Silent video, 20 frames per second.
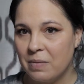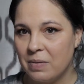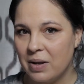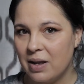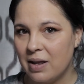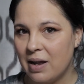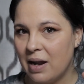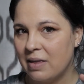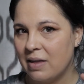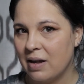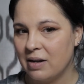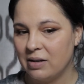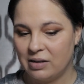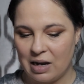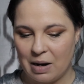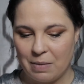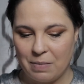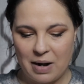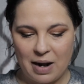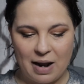really like this.
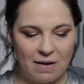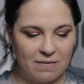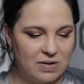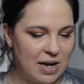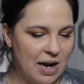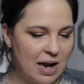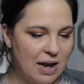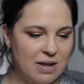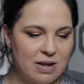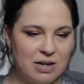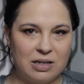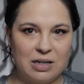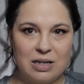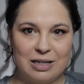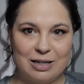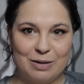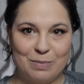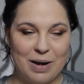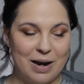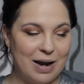I'm going to have to add this
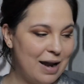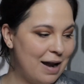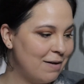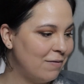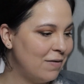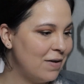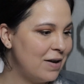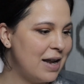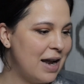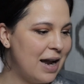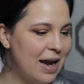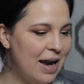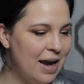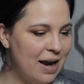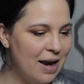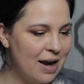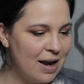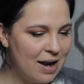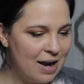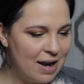into my
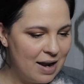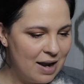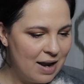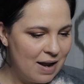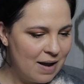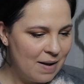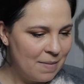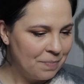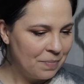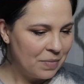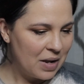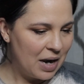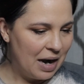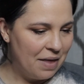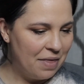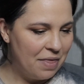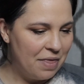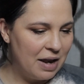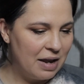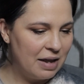everyday. I
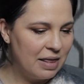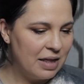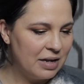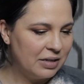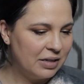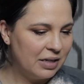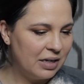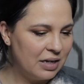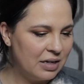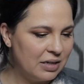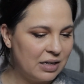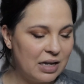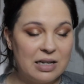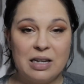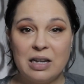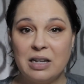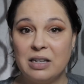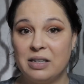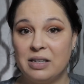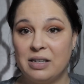think this is, it
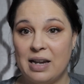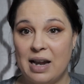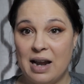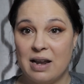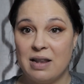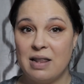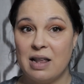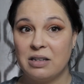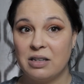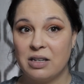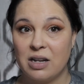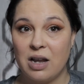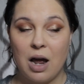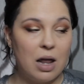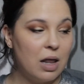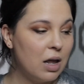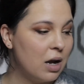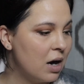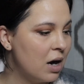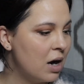says sand, that's the
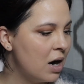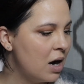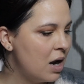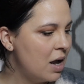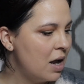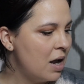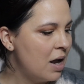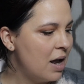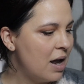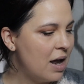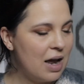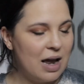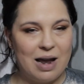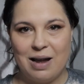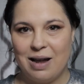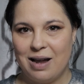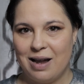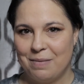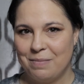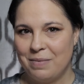color.
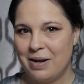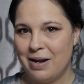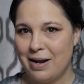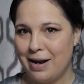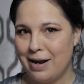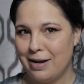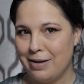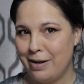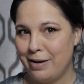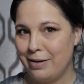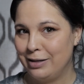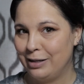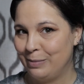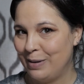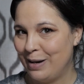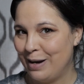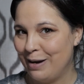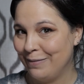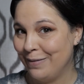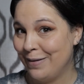I'm going to add that into
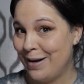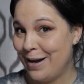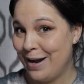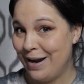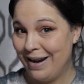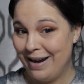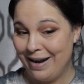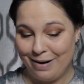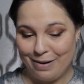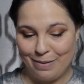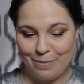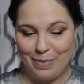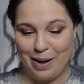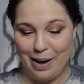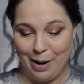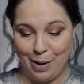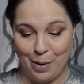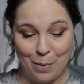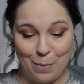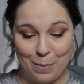my everyday
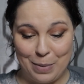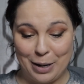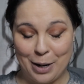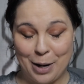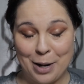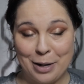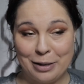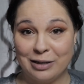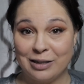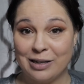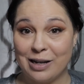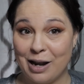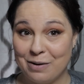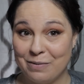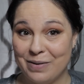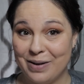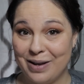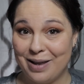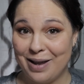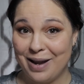pile because I
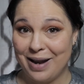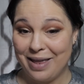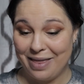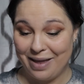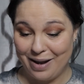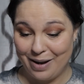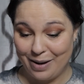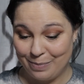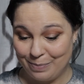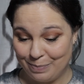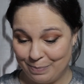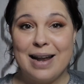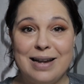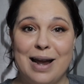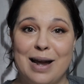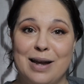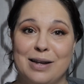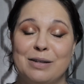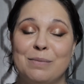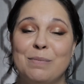really like that. And
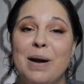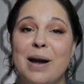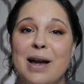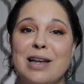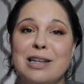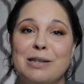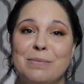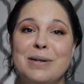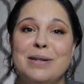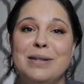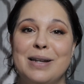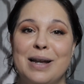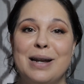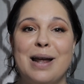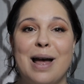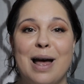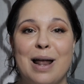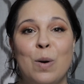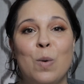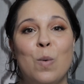yes, my husband did
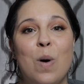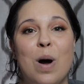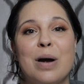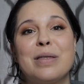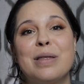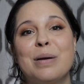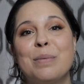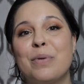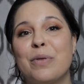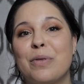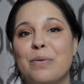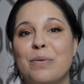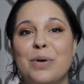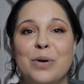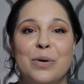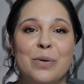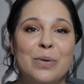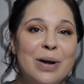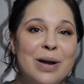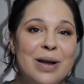kind of walk them
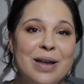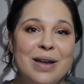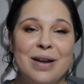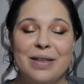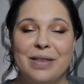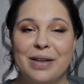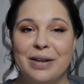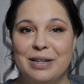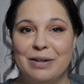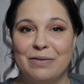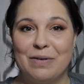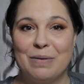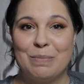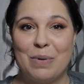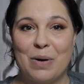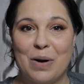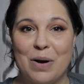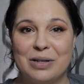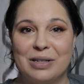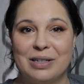through the different
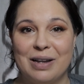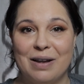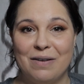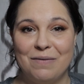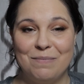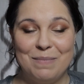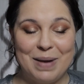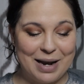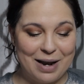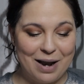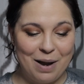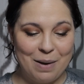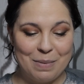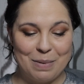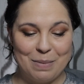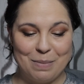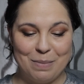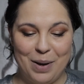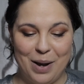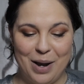parts of
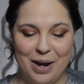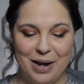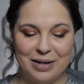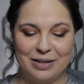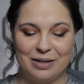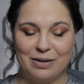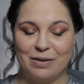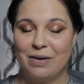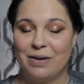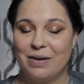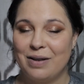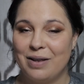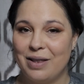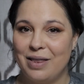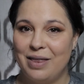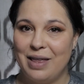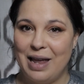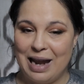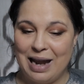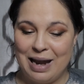makeup, but
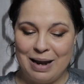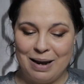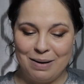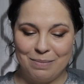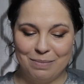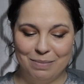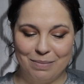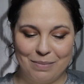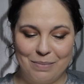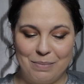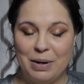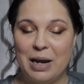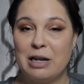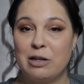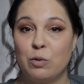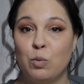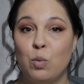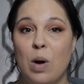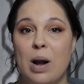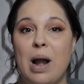they
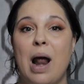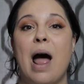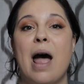picked what